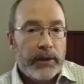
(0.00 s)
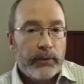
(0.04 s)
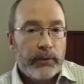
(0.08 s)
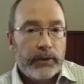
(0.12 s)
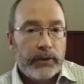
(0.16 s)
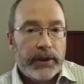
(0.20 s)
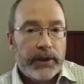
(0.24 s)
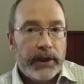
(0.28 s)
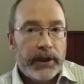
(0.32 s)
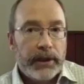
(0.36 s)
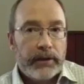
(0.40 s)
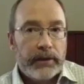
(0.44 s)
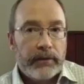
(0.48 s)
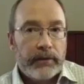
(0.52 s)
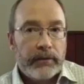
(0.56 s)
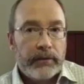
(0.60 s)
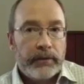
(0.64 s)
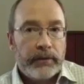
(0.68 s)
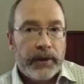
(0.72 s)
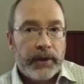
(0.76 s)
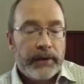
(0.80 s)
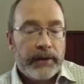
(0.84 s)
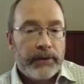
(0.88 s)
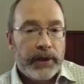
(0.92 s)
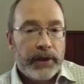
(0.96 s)
will
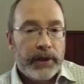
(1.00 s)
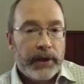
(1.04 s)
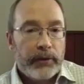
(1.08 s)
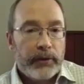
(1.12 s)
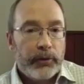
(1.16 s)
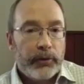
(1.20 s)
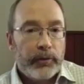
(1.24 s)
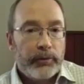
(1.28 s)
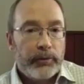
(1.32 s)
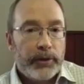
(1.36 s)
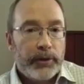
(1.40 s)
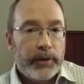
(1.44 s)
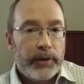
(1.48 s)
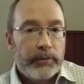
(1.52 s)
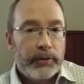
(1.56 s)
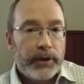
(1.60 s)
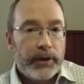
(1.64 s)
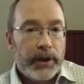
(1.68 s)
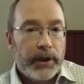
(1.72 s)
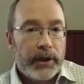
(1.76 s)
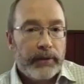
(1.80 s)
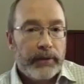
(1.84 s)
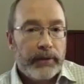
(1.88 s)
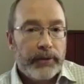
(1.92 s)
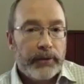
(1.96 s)
take 5,000
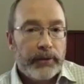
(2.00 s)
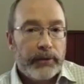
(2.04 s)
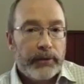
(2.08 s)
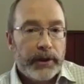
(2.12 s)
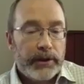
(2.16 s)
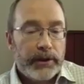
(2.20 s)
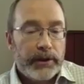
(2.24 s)
people off the